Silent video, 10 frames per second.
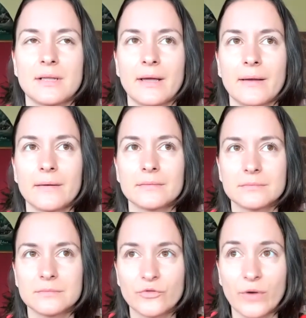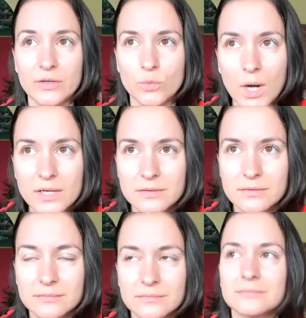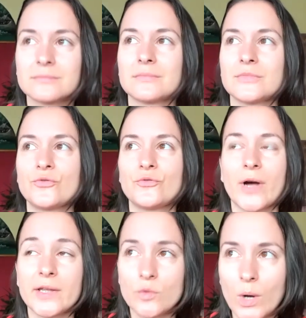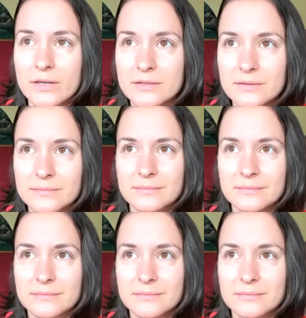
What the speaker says: Like, find what? To find what?